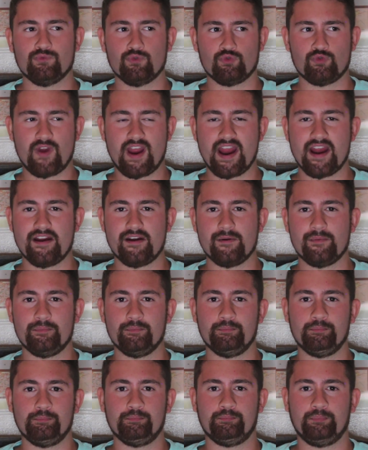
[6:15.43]
rare
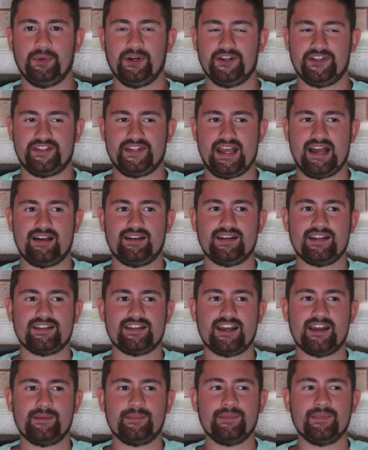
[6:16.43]
personality
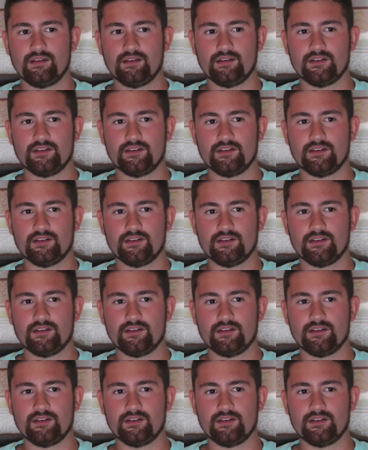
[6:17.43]
type.